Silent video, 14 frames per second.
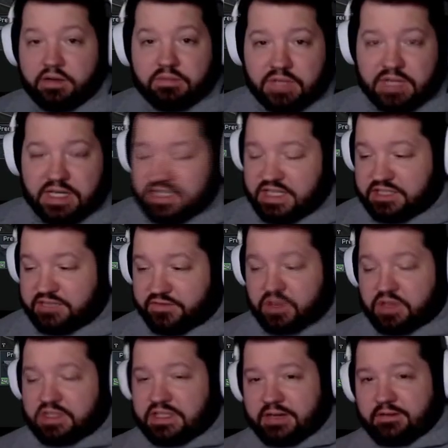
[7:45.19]
That's the
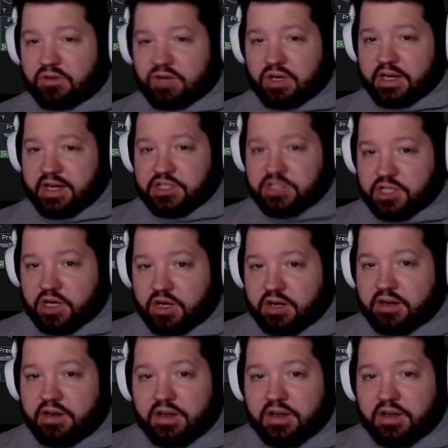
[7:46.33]
furthest I've ever engaged a target,